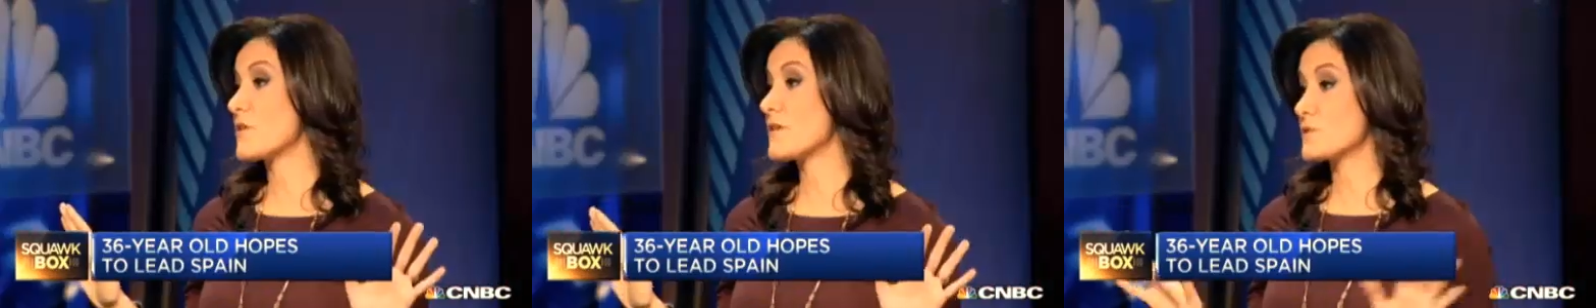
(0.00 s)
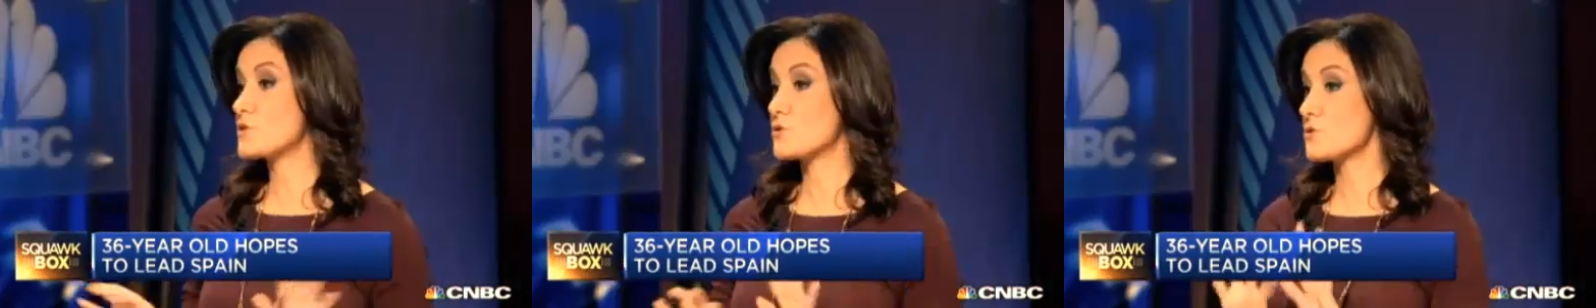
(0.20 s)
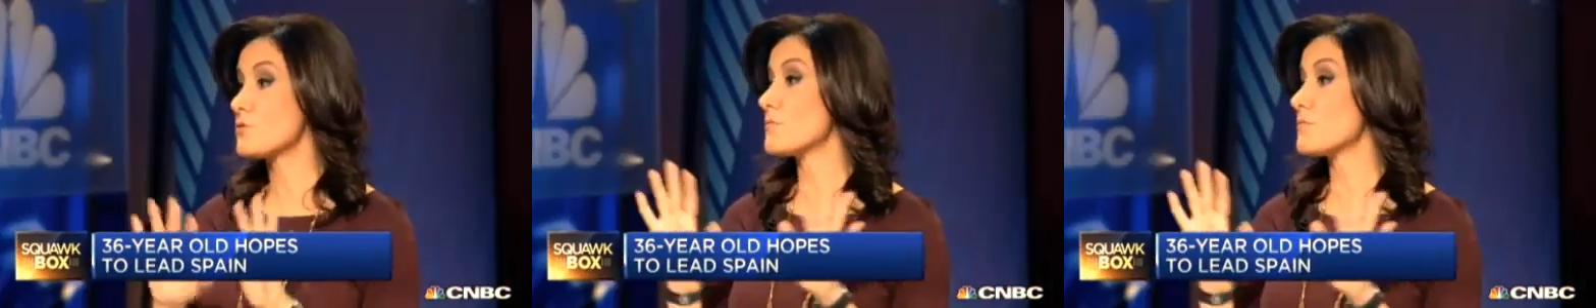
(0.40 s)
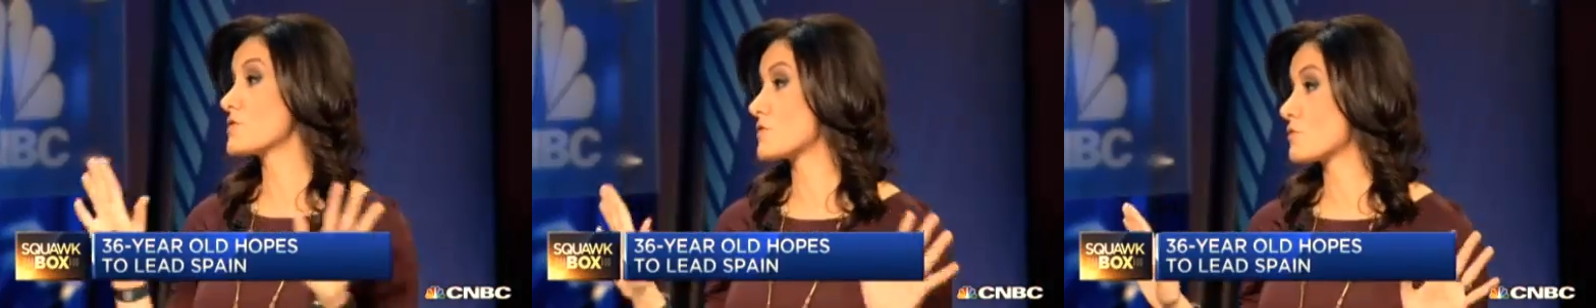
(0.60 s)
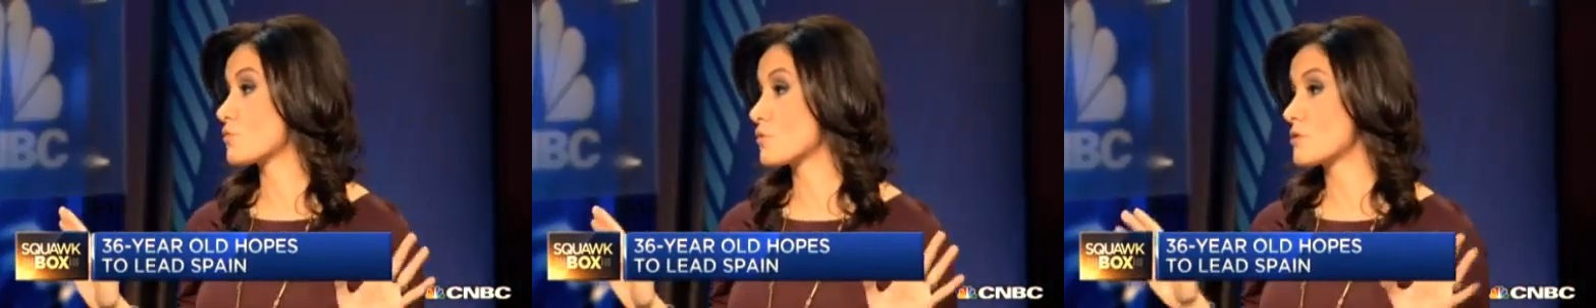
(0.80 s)
the way, that's true in
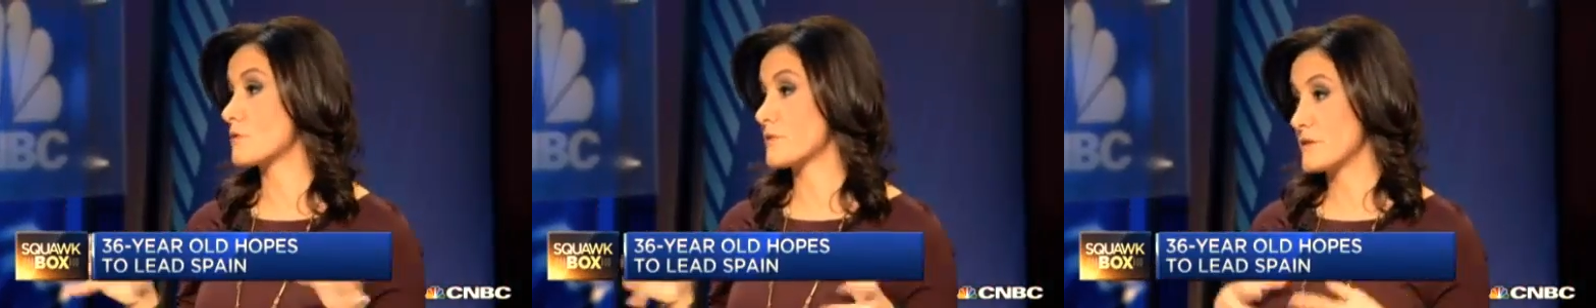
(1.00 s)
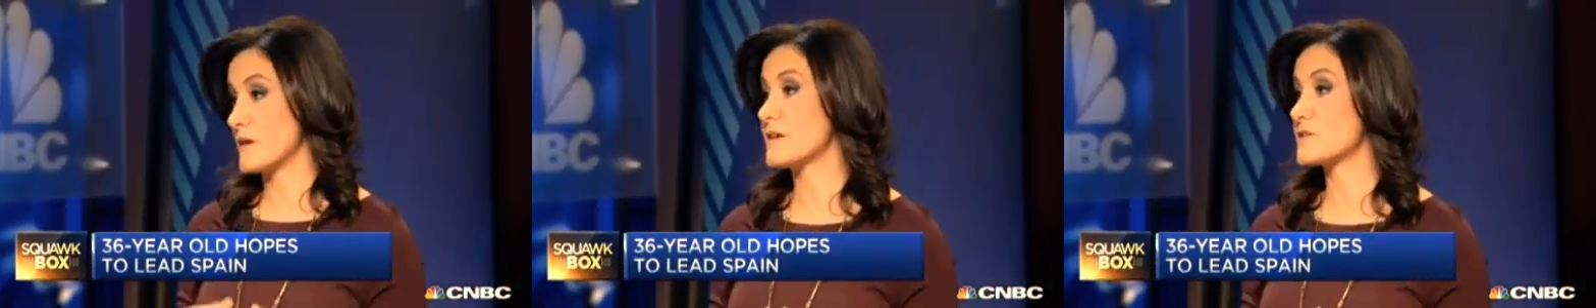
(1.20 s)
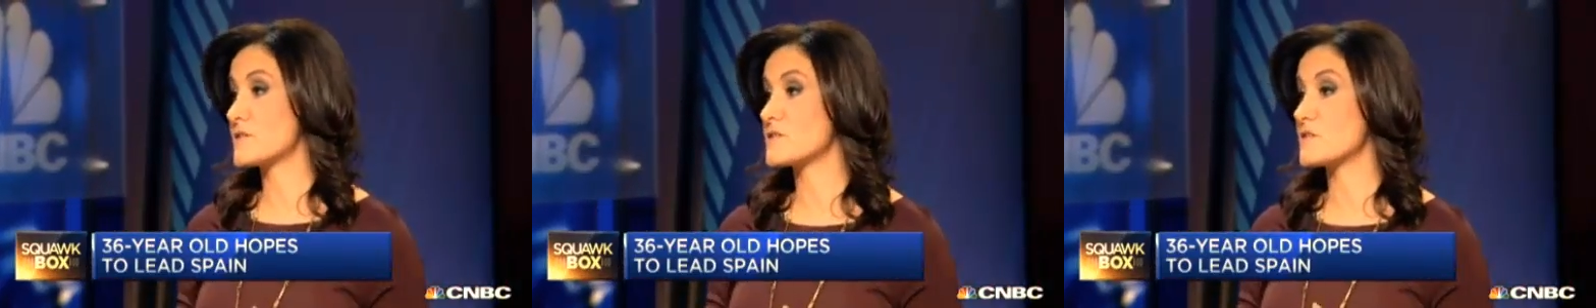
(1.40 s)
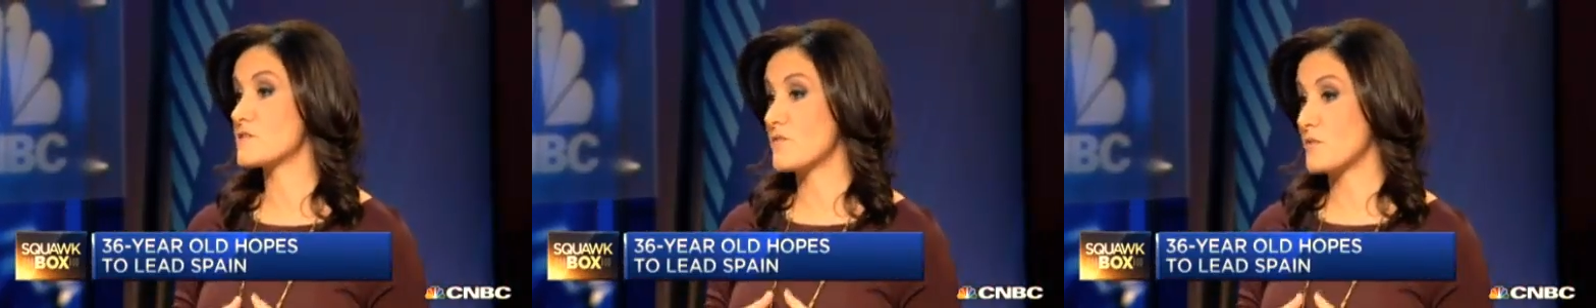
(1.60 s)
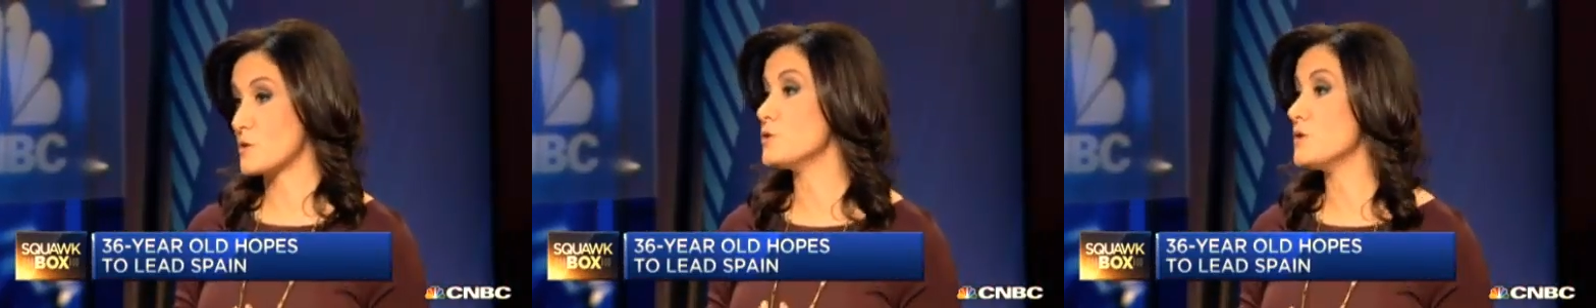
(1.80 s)
most of the world. The United States
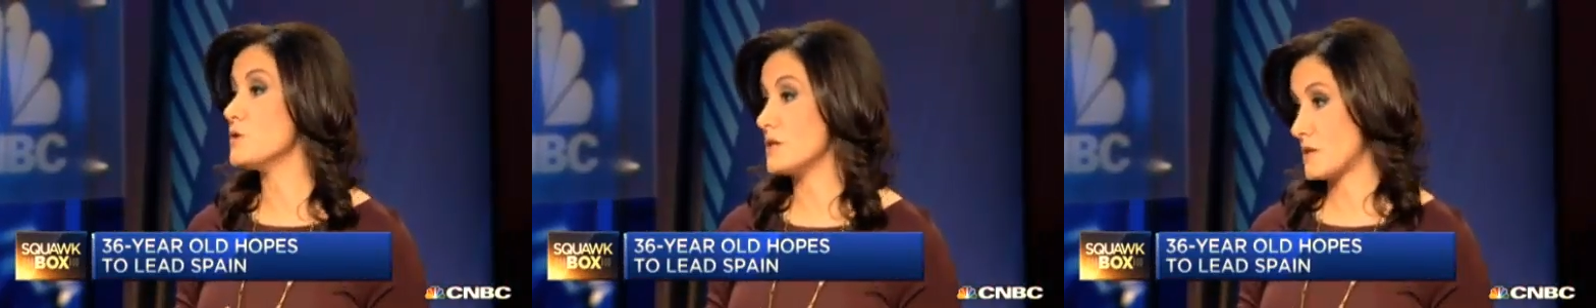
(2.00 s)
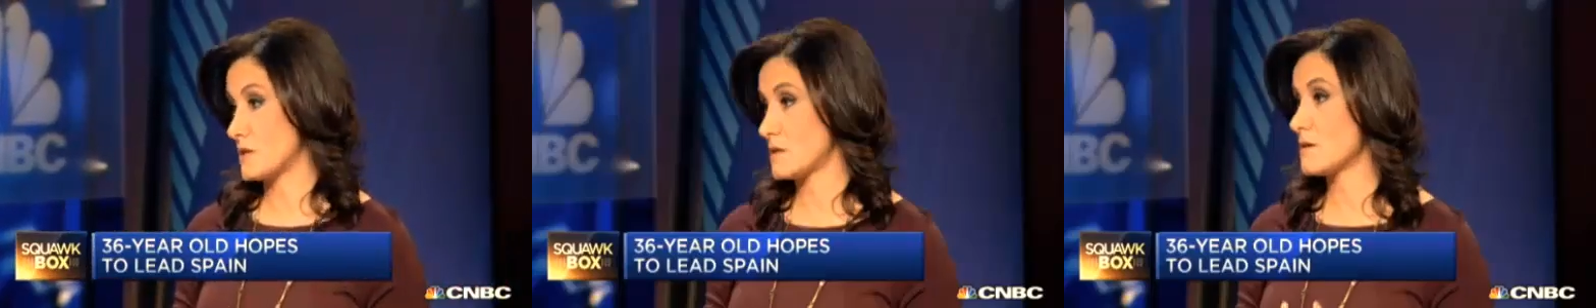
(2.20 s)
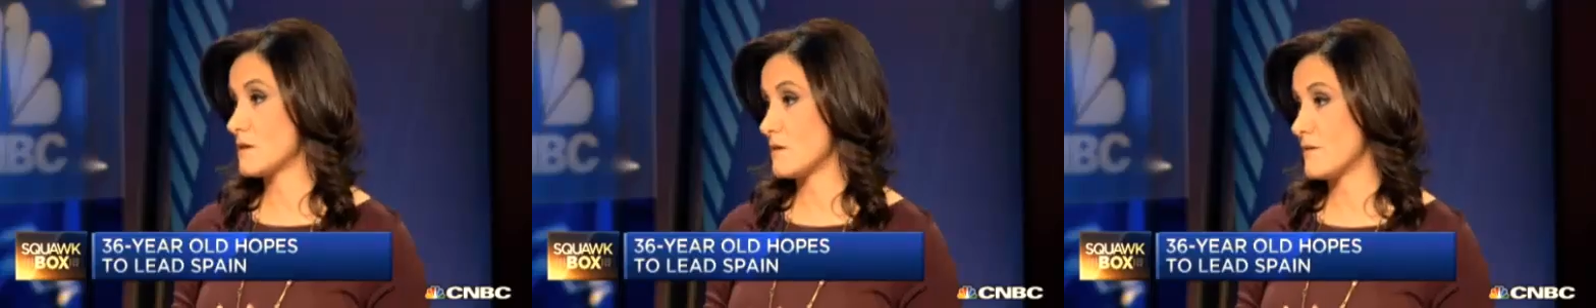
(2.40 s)
is very unique